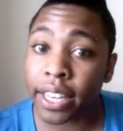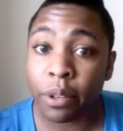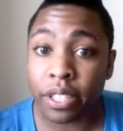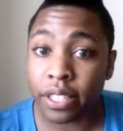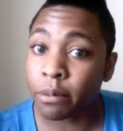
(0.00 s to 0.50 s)

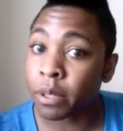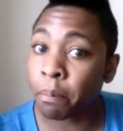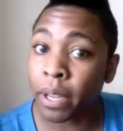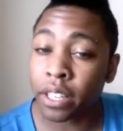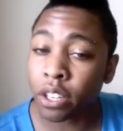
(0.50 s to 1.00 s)
He was
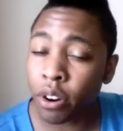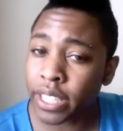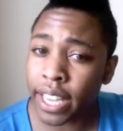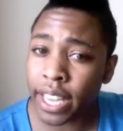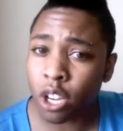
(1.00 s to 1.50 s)
being a
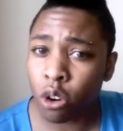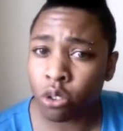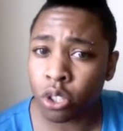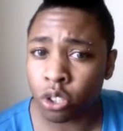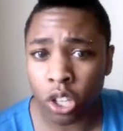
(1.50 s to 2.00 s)
crazy asshole,
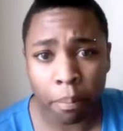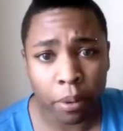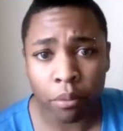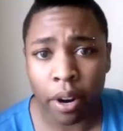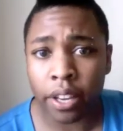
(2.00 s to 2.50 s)
jumping
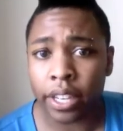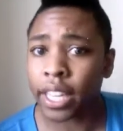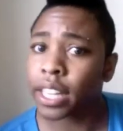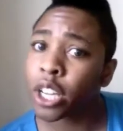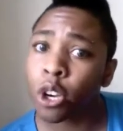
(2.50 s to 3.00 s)
around and
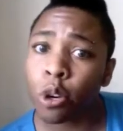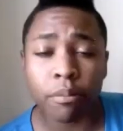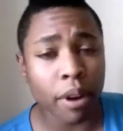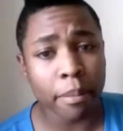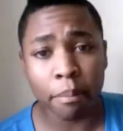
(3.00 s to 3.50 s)
killing hoes and
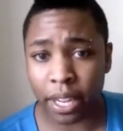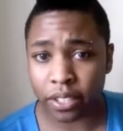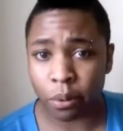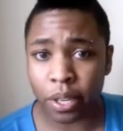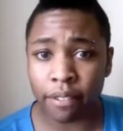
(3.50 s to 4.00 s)
robbing
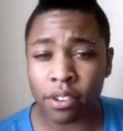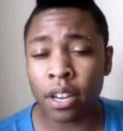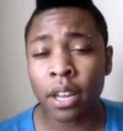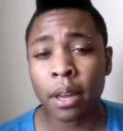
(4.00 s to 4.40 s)
banks or whatever,